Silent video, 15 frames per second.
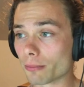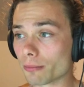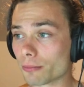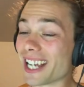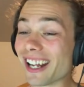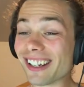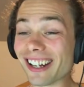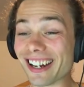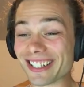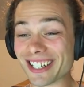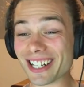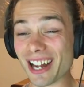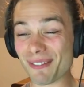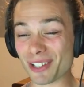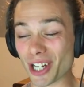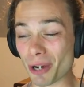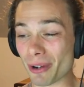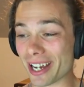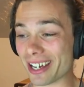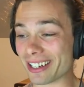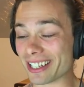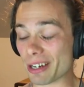Sadly, I did have to go
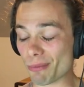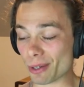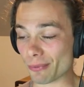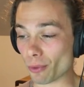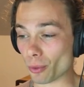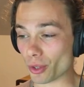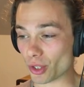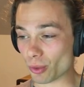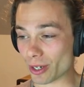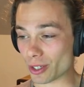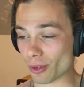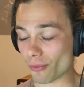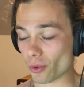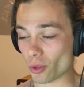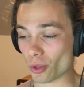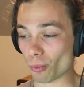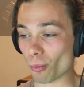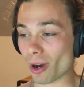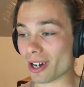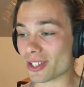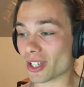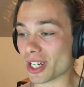ahead and get rid of all the trees over on the
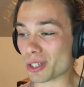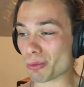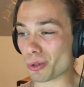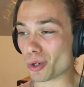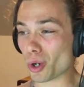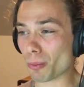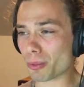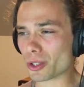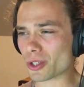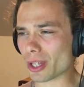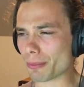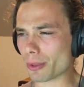right side to accomplish that,